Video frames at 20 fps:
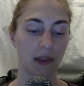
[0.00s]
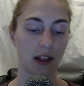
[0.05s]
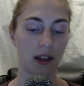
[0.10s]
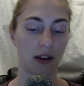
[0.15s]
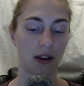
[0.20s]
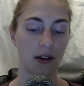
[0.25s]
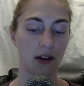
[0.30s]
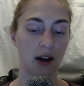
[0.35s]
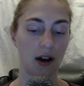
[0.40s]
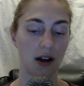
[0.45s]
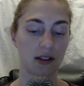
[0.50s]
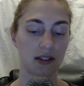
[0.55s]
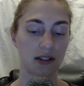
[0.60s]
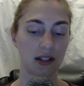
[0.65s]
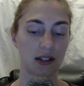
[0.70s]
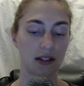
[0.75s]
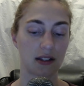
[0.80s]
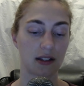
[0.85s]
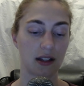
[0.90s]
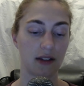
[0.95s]
Not
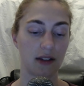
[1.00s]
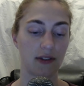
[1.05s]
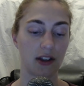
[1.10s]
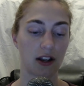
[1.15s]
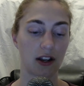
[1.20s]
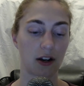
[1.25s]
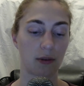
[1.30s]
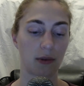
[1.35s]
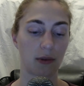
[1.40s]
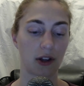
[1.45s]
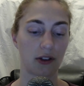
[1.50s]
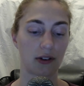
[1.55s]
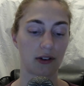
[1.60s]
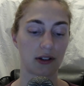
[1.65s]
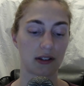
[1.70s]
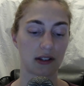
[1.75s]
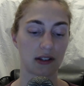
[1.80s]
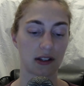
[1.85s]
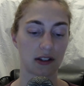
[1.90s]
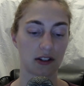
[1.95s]
since leaving her mother
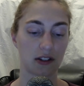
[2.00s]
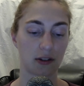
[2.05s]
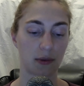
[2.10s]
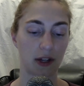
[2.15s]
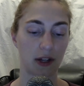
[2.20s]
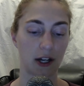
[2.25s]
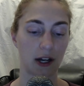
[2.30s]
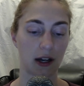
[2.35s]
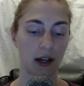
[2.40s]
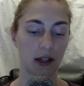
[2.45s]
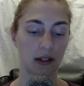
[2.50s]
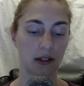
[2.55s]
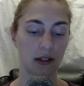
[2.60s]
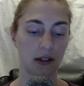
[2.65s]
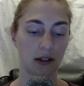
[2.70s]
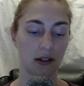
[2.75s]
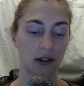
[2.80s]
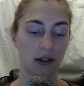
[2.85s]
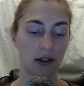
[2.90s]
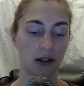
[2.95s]
and sister behind.
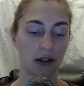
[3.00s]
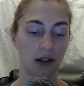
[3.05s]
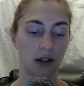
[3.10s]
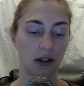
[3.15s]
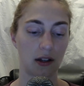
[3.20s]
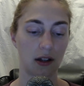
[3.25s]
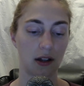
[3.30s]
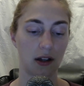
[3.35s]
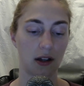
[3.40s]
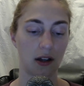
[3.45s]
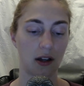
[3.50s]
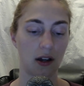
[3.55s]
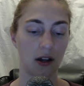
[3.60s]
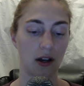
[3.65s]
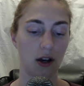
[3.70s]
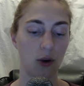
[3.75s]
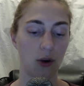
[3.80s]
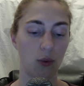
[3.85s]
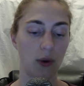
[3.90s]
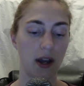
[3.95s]

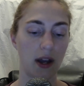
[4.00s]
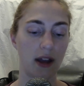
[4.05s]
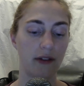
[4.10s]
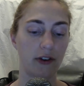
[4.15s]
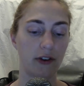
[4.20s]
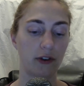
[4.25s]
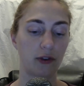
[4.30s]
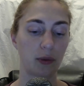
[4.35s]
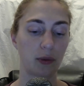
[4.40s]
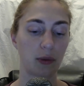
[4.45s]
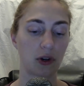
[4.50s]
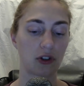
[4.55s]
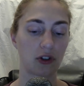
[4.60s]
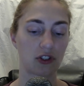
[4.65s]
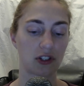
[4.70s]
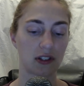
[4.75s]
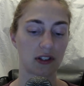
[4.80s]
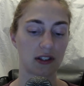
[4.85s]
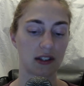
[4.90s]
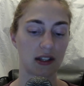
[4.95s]
A wave of
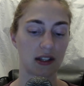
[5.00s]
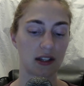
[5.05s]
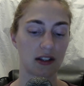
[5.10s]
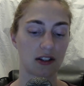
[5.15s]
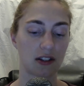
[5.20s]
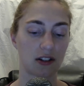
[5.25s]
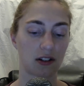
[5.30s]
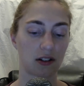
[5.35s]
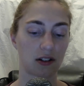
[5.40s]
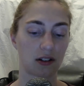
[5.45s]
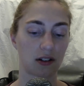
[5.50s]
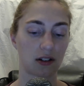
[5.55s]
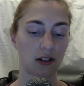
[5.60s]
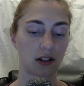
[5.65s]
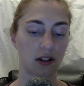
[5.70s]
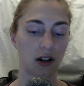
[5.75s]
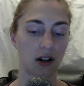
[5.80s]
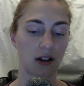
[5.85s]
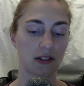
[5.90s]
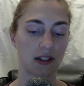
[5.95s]
emotion seized her,
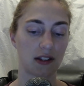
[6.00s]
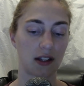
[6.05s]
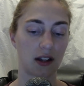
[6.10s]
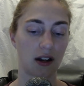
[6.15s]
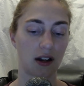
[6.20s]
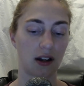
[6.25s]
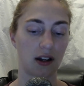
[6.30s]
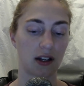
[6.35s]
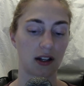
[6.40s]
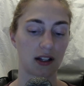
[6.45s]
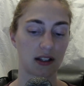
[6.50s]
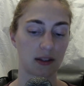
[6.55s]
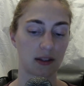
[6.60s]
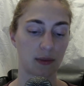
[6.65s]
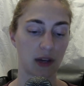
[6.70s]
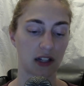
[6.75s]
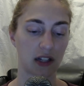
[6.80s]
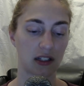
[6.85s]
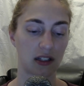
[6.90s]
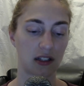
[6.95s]
causing
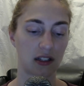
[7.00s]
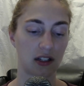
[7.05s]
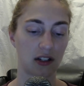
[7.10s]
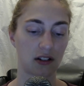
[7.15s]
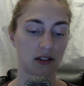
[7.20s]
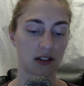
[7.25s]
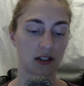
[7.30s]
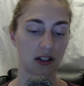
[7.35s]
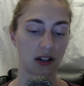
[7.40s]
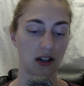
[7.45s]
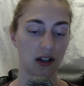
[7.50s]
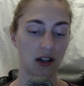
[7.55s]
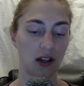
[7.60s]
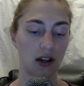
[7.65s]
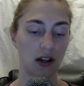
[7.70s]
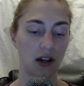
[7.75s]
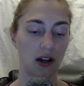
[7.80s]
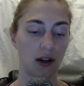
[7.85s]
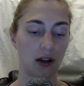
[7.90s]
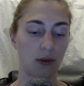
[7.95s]
unexpected tears.
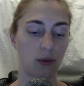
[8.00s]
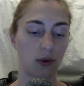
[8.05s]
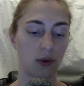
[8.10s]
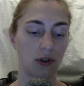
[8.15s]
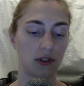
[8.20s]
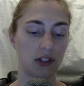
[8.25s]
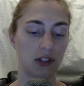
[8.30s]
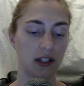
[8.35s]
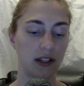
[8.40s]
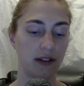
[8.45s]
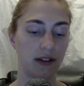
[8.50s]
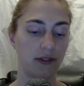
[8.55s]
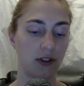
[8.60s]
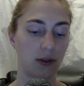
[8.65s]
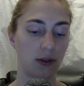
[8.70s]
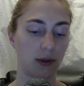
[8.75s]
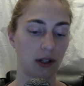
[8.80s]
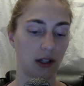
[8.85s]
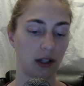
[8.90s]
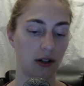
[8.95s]
I won't leave
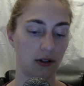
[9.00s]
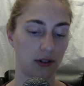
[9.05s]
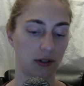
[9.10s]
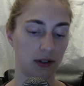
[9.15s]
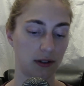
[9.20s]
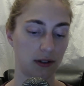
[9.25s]
you alone,